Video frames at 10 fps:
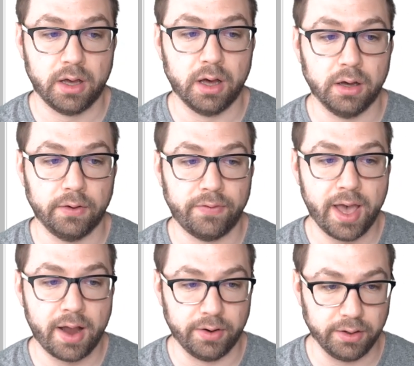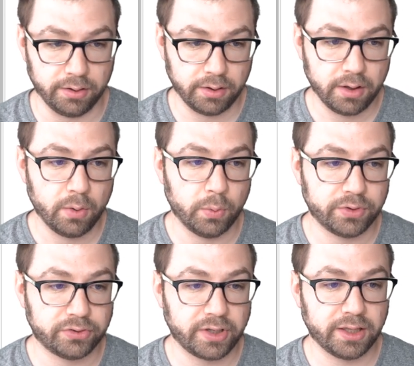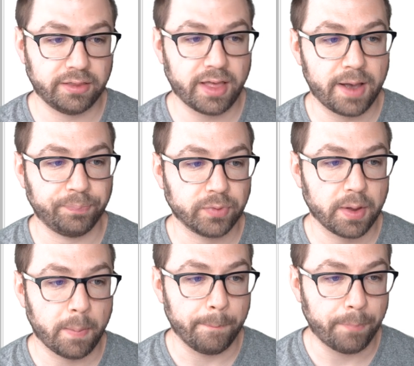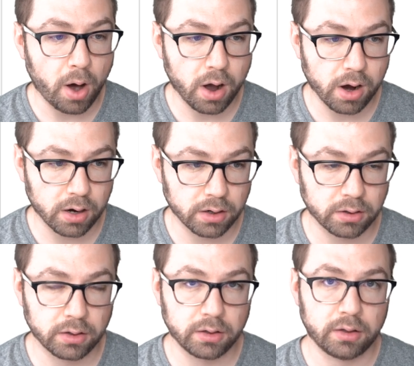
of Harry, which is saying that bar,